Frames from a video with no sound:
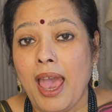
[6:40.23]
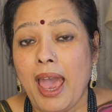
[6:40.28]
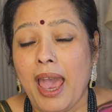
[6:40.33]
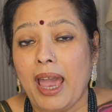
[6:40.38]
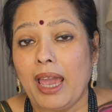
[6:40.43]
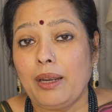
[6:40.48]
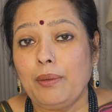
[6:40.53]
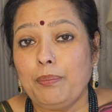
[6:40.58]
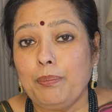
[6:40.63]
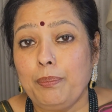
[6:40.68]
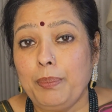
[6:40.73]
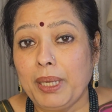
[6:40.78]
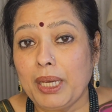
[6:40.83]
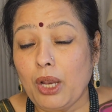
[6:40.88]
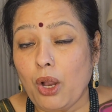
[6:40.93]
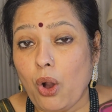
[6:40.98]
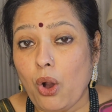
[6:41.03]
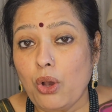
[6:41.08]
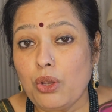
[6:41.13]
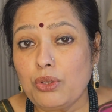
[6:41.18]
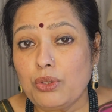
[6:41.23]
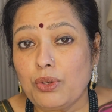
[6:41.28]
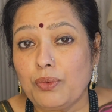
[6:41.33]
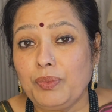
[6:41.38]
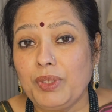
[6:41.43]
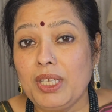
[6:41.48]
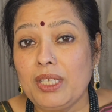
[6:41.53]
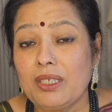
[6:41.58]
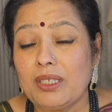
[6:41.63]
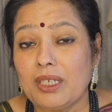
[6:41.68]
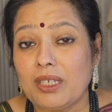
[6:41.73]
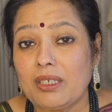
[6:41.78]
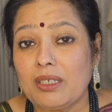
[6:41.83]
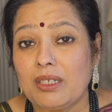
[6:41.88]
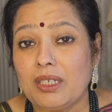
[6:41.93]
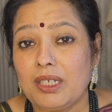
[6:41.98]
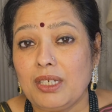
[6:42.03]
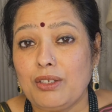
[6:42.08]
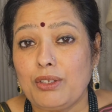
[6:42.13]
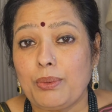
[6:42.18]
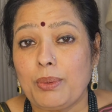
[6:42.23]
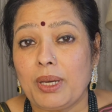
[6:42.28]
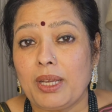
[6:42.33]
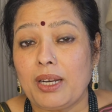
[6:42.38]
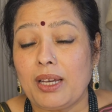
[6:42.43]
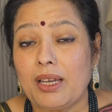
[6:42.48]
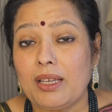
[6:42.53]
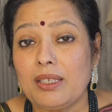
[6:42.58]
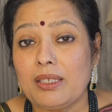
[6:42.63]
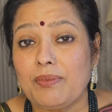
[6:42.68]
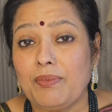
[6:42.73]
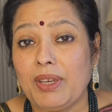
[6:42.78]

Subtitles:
And because of these 16 swaras,